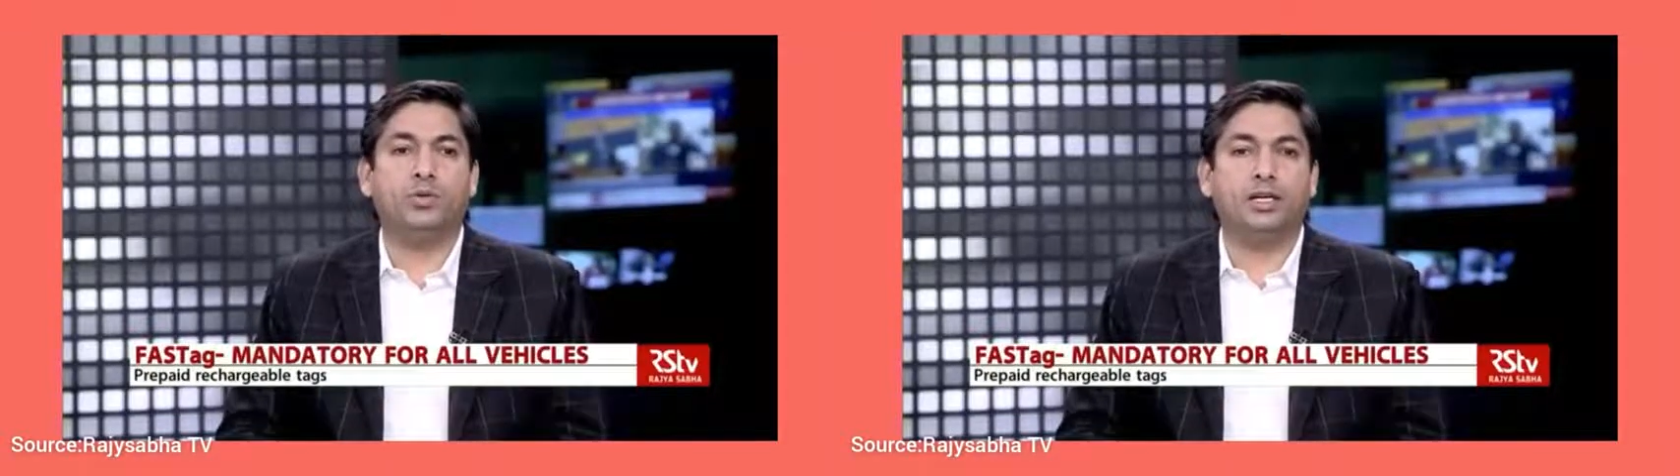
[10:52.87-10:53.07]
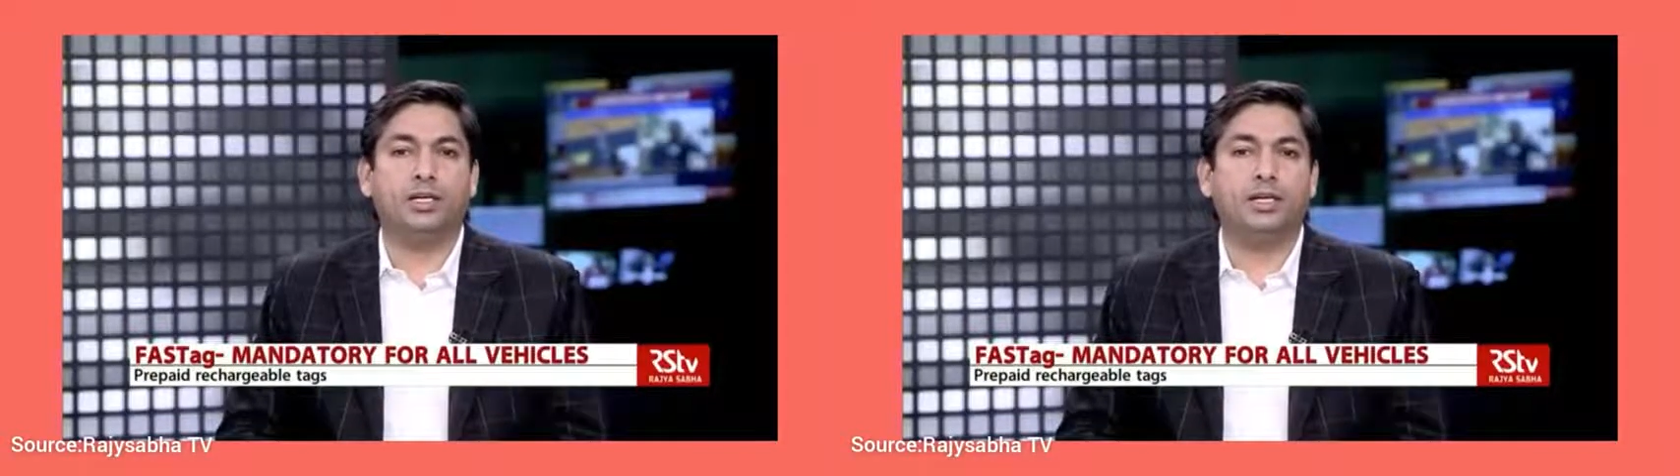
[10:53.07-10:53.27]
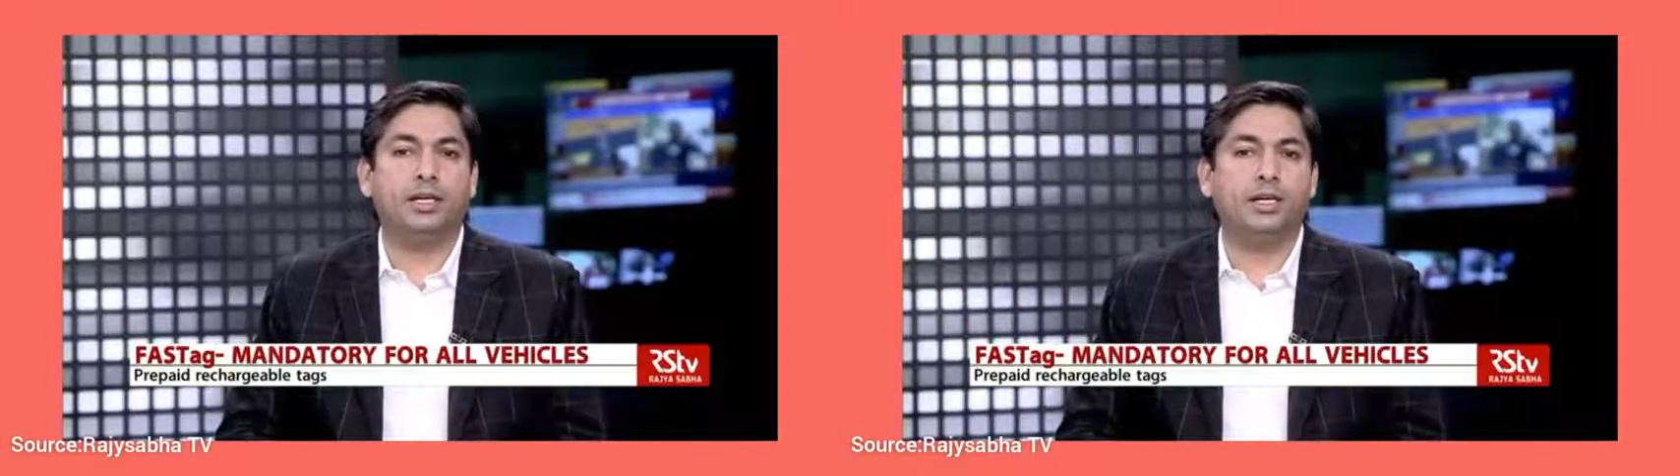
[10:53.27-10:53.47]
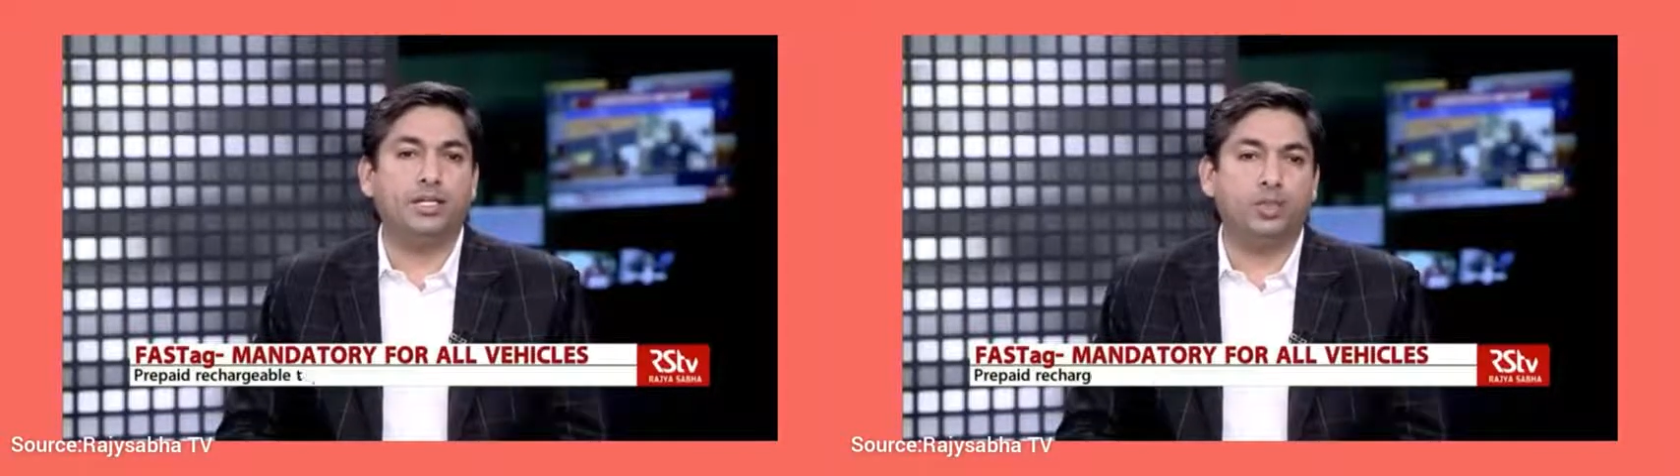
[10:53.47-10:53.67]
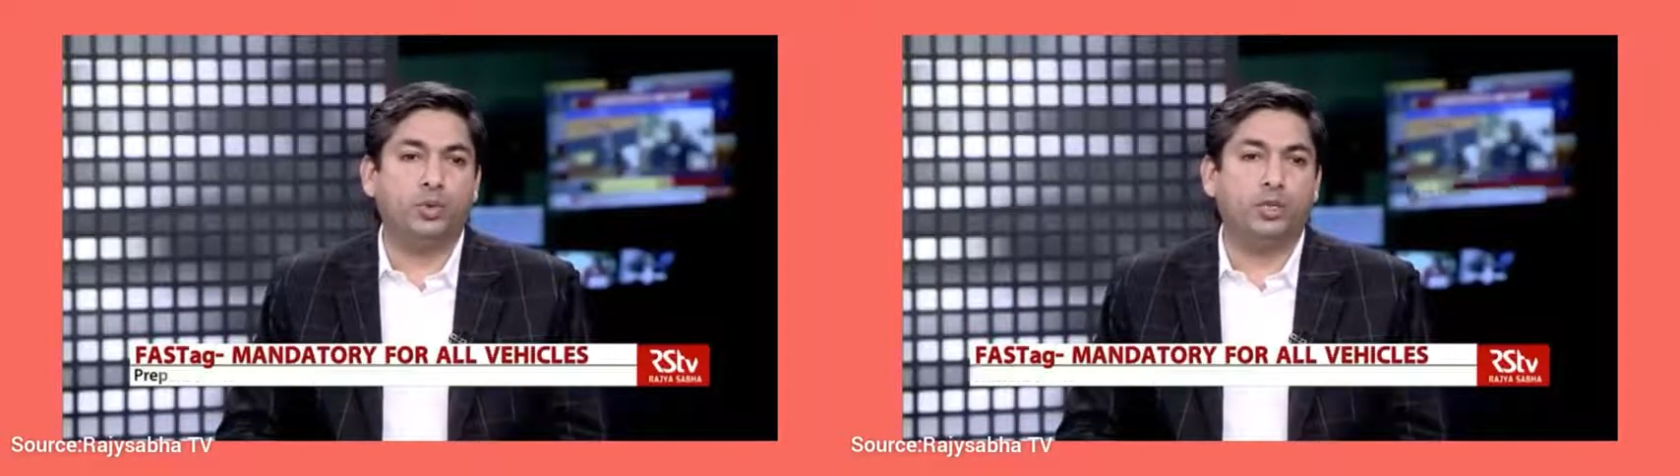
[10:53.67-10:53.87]
where they
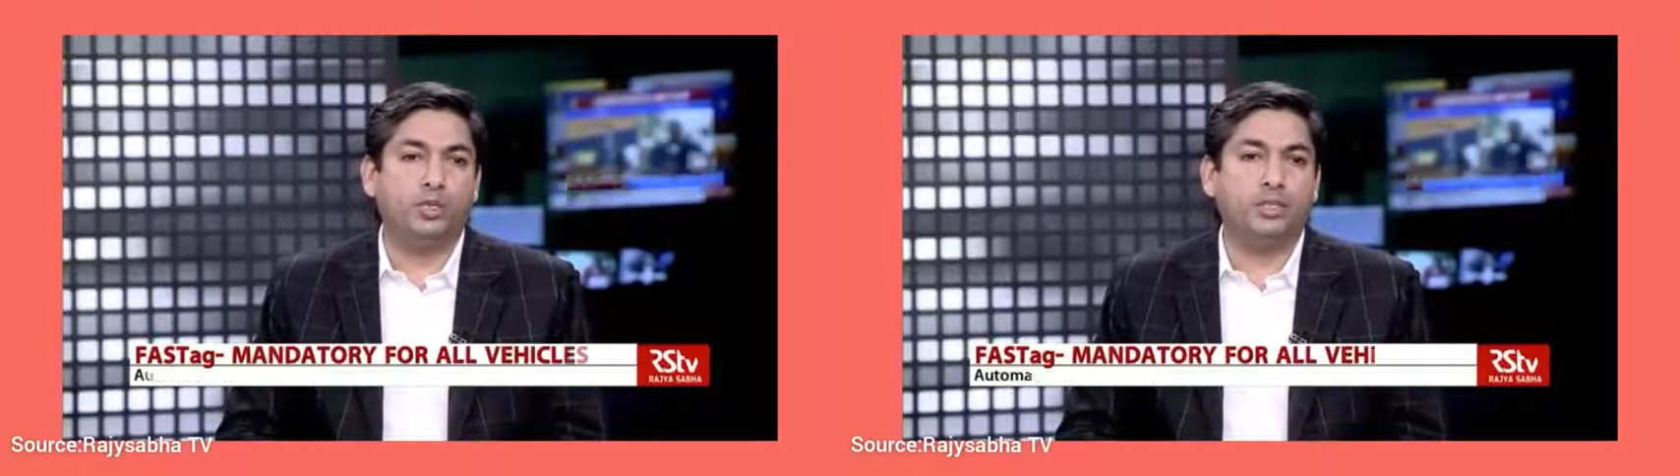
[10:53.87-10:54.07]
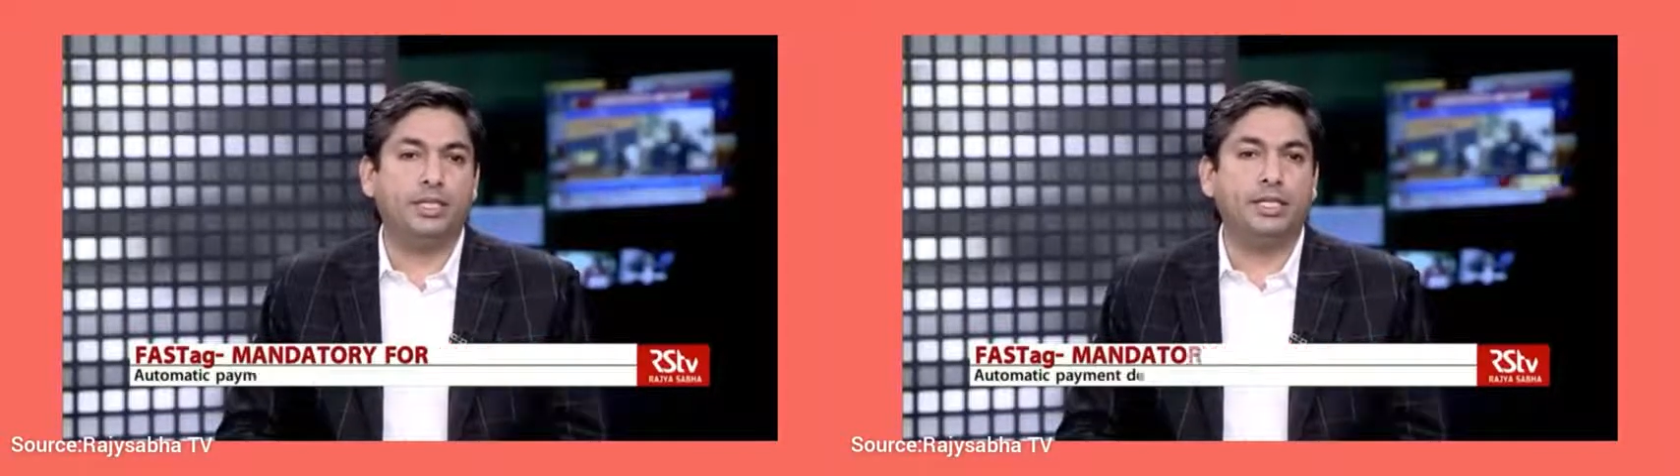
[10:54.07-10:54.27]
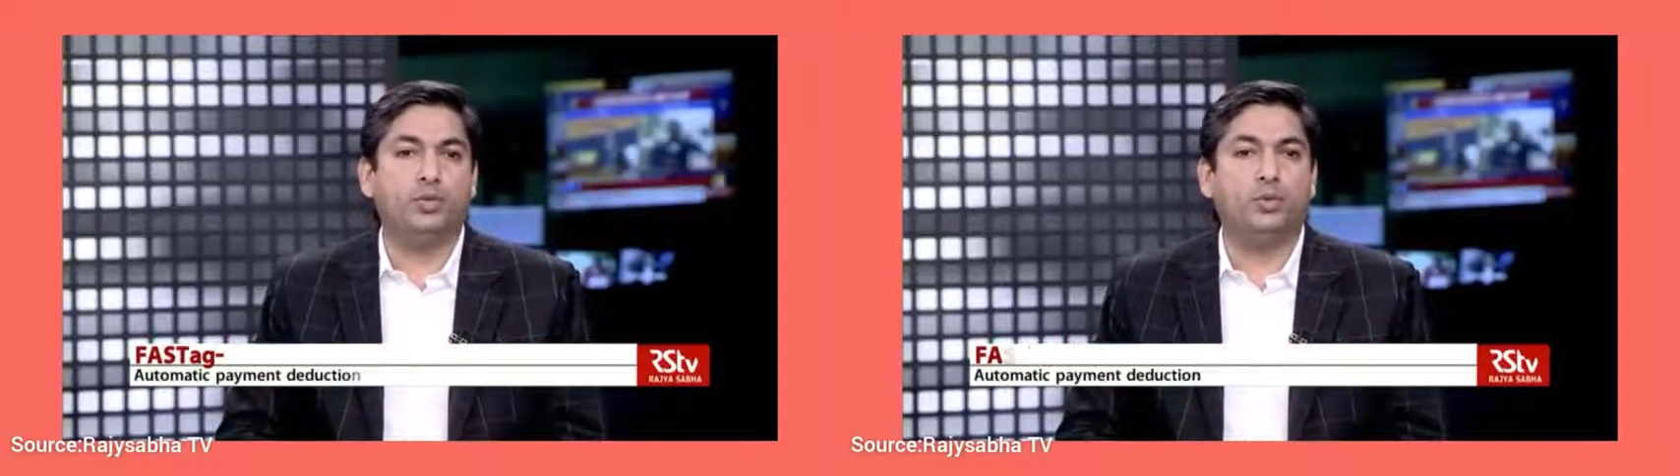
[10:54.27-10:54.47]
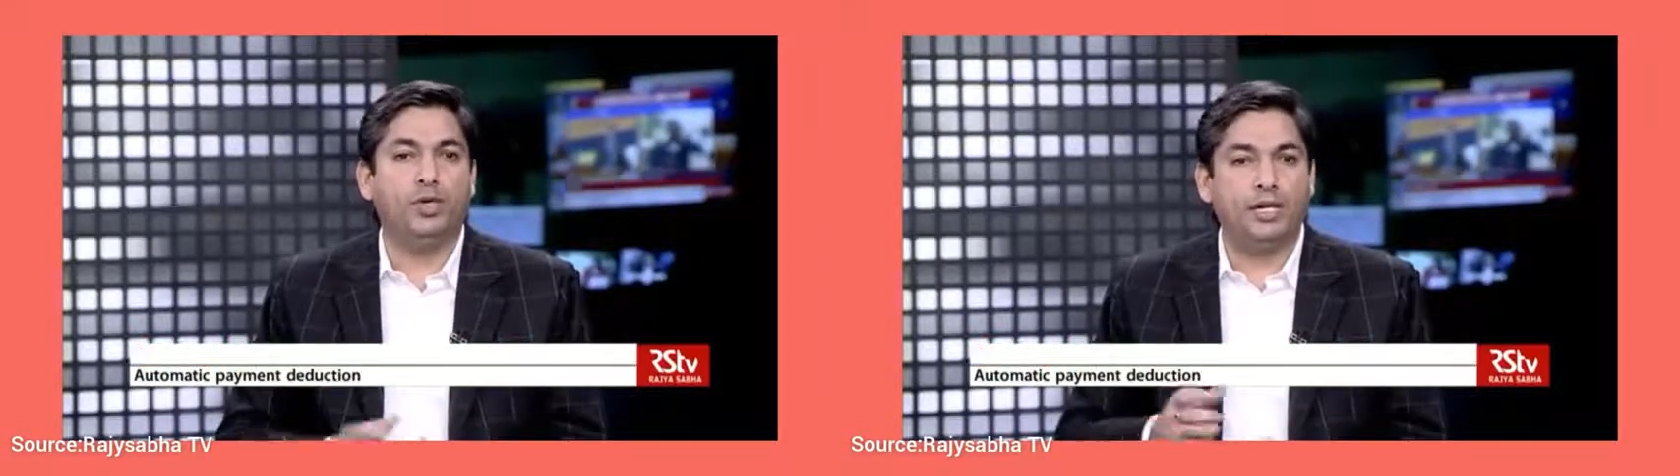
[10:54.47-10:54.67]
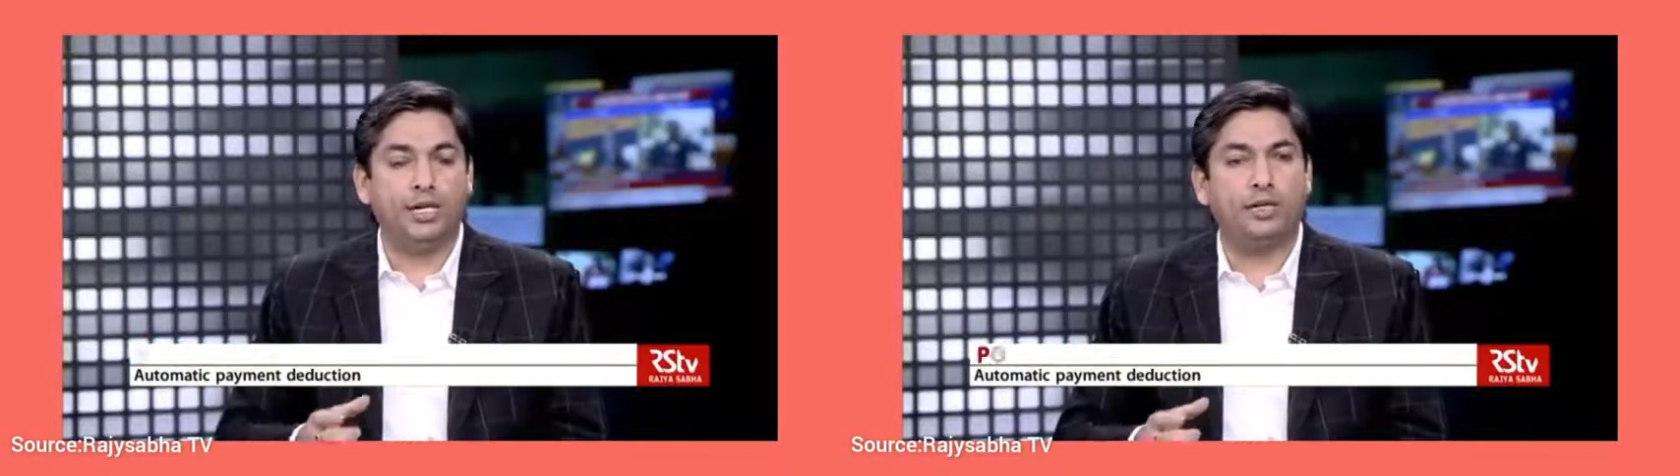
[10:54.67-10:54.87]
issue us the
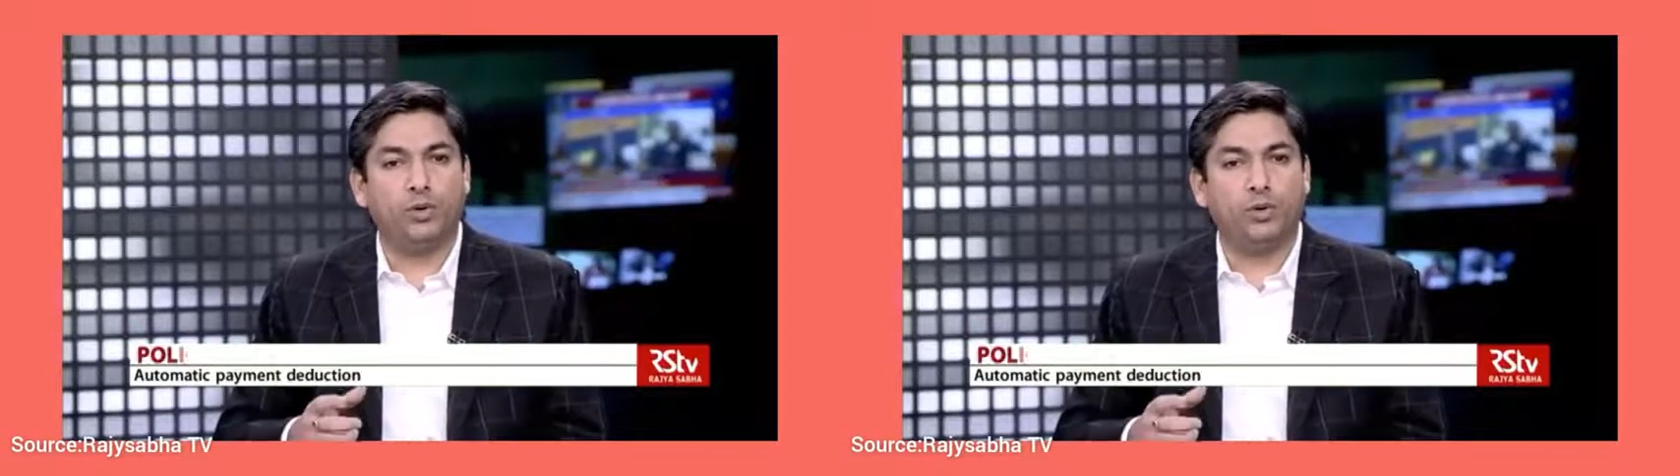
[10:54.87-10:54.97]
duplicate